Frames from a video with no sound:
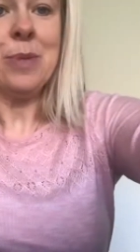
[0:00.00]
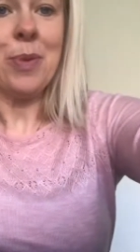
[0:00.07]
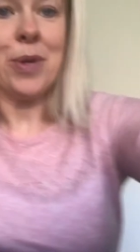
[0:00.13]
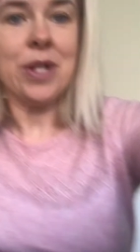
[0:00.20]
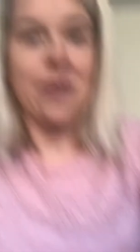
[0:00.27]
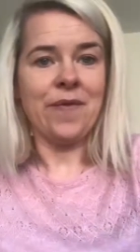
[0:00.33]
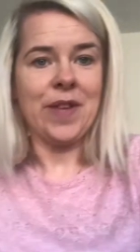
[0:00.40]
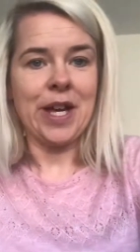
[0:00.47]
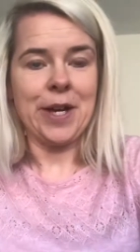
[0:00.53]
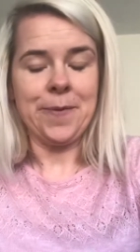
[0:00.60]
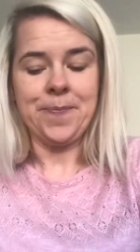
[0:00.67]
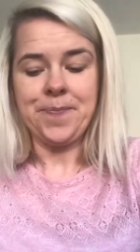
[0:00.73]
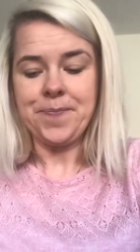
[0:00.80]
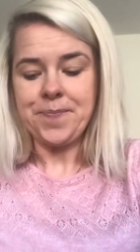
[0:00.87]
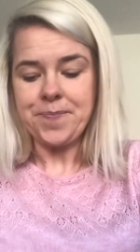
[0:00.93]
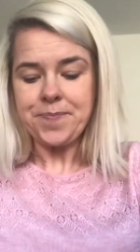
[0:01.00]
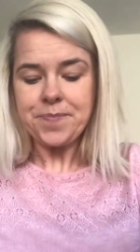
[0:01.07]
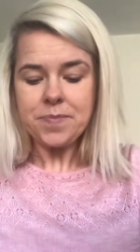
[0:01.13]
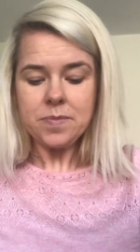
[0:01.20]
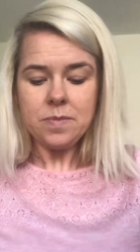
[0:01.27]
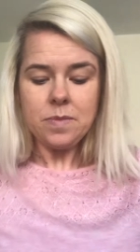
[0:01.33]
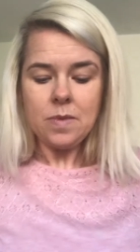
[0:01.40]
point of view,
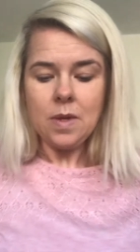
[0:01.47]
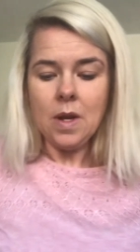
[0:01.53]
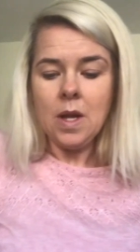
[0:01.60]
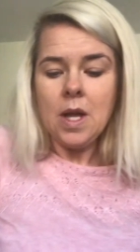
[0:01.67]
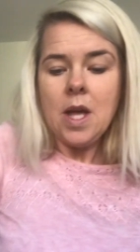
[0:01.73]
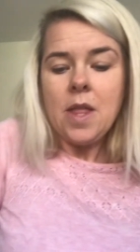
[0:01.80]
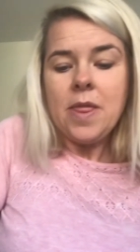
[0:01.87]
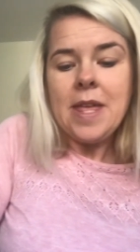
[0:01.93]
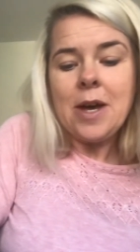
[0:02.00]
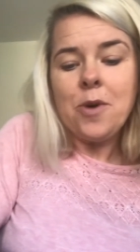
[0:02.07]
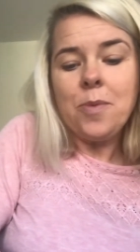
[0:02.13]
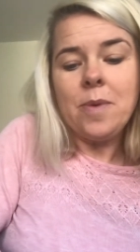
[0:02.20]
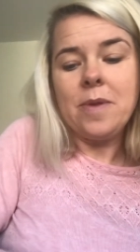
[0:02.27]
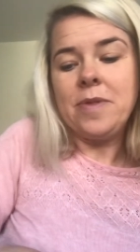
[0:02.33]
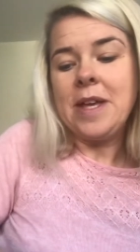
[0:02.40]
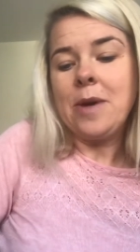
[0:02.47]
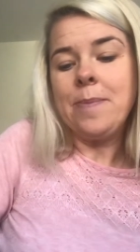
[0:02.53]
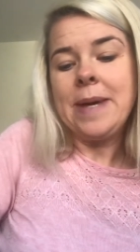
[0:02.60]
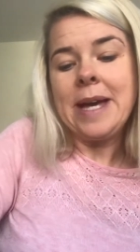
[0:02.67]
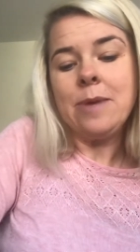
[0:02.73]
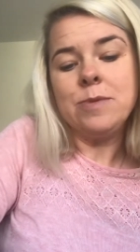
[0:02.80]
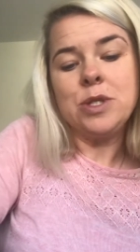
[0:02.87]
they'll
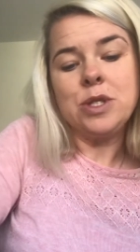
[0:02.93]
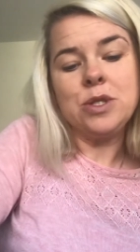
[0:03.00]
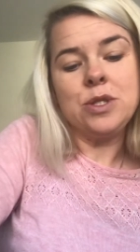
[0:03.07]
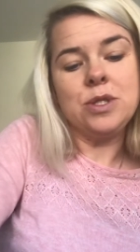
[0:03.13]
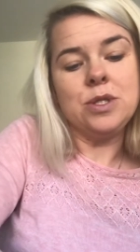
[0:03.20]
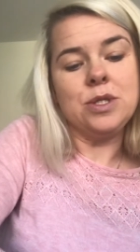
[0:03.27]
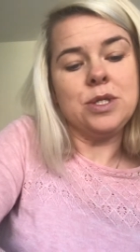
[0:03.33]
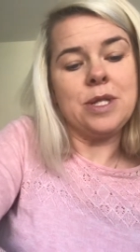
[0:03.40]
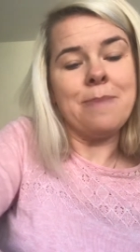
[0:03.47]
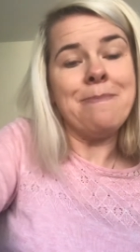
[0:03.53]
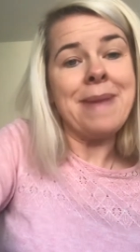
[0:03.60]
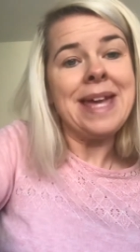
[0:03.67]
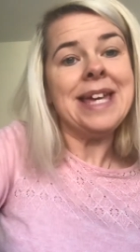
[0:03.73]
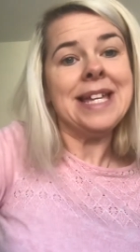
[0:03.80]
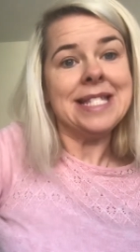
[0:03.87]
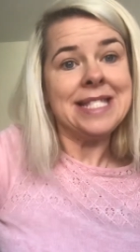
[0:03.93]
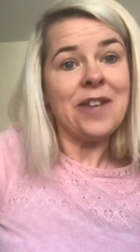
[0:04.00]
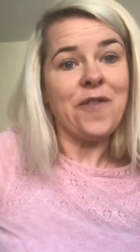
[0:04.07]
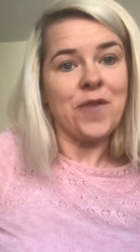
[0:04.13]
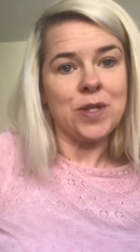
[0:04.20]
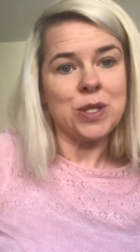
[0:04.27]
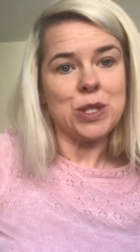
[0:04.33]
be able to make a
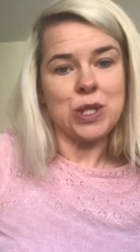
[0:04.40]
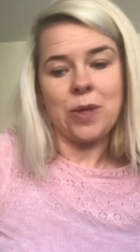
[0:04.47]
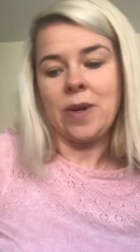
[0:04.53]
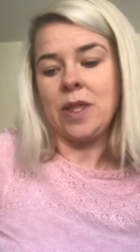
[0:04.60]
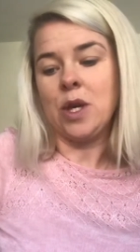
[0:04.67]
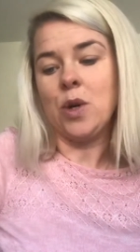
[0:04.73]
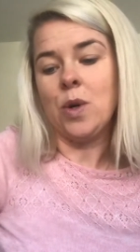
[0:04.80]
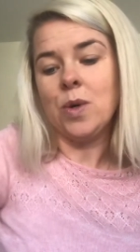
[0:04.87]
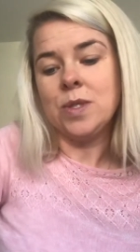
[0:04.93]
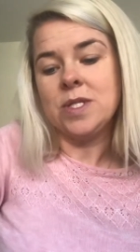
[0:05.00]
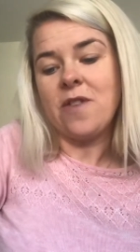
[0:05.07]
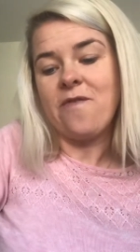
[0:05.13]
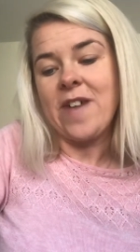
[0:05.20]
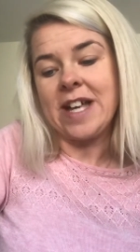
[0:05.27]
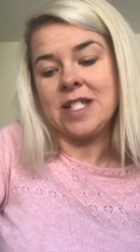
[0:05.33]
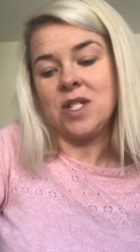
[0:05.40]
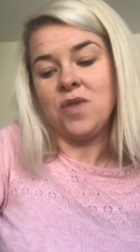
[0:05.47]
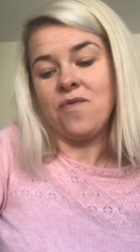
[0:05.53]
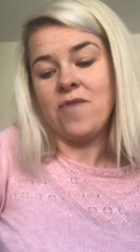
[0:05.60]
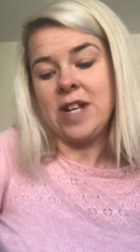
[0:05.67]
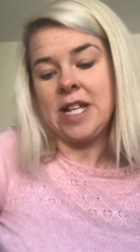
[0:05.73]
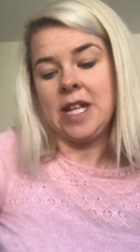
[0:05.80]
difference to it. The cause and effect is
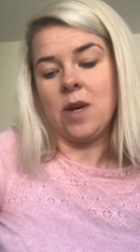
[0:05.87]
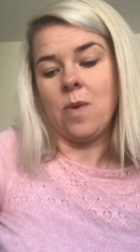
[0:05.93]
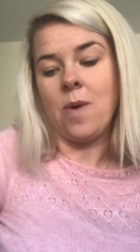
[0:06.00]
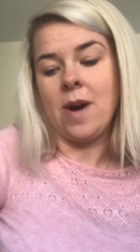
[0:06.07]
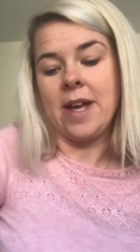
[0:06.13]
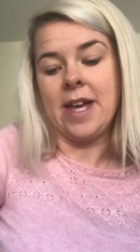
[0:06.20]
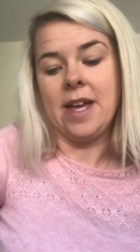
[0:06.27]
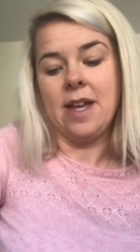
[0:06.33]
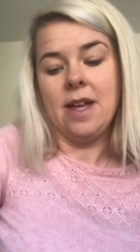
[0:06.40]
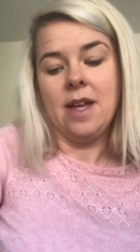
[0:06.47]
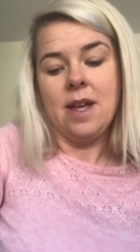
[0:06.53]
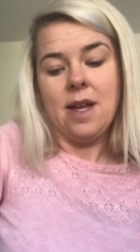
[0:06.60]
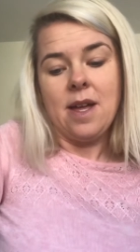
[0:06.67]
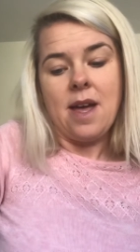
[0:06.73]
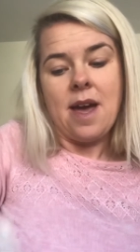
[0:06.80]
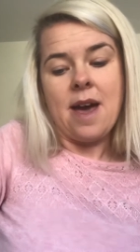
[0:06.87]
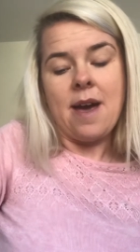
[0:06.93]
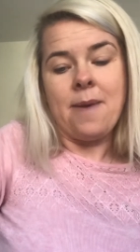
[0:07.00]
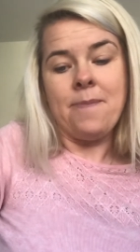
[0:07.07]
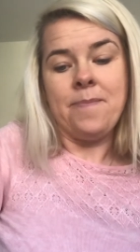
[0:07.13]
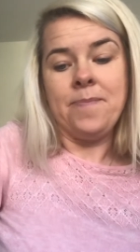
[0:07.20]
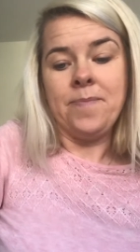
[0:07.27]
really quite
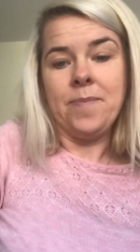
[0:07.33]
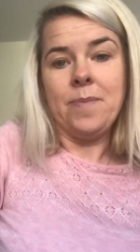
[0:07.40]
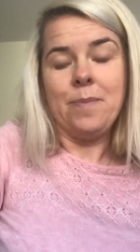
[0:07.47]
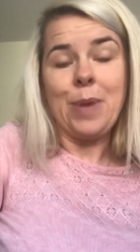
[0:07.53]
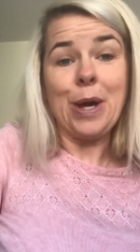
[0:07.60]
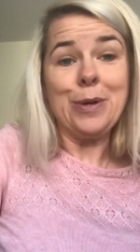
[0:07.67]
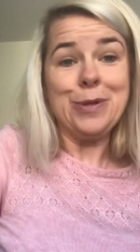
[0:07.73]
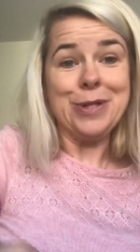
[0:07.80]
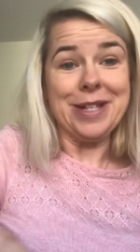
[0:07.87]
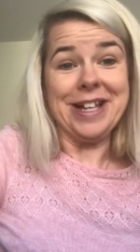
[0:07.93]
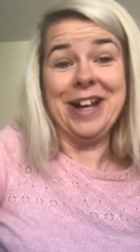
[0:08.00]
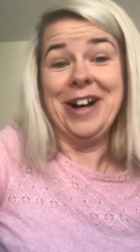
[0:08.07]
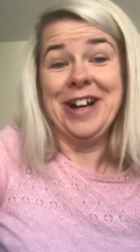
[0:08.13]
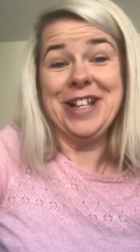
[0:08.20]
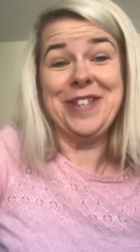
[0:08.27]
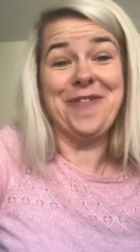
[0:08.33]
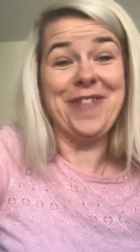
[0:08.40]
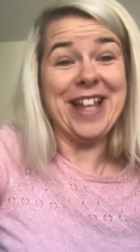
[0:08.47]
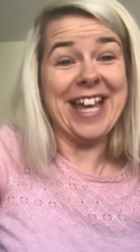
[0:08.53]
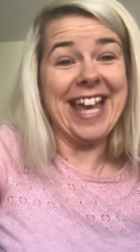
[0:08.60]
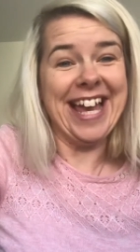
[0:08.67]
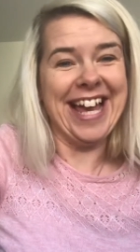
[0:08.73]
potent. I was
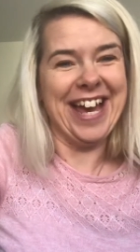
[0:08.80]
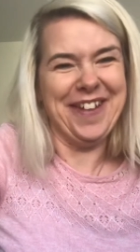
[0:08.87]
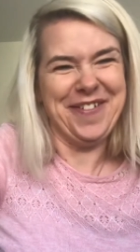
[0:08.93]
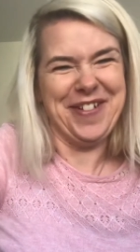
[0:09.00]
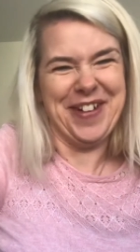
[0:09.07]
flicking it